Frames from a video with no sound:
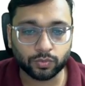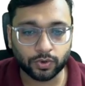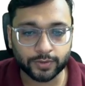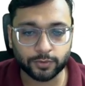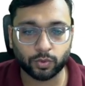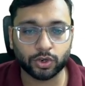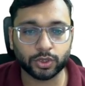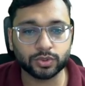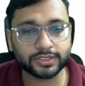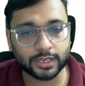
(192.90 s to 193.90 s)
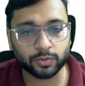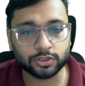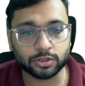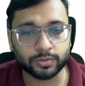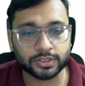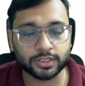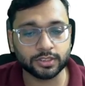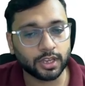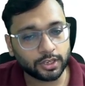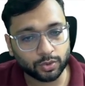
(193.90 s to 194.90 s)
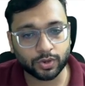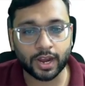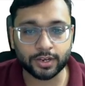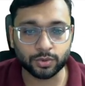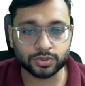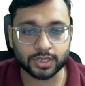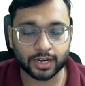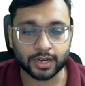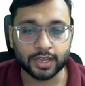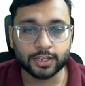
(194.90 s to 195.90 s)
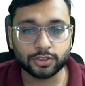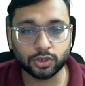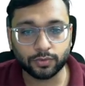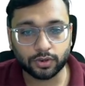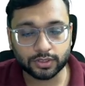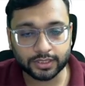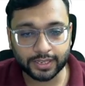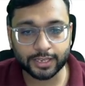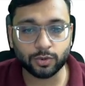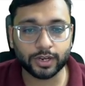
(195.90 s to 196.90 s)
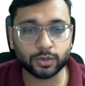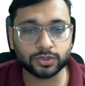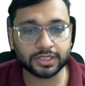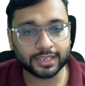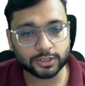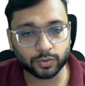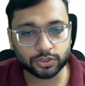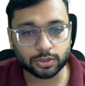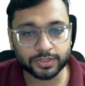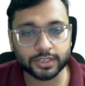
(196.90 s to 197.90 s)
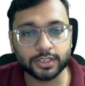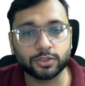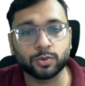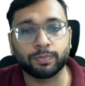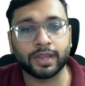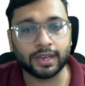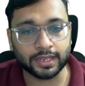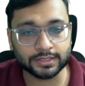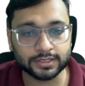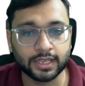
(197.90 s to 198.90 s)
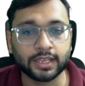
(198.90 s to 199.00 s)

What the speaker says: if you want to use 10 virtual machines, you can use that. So the day you are using less virtual machines, you pay less.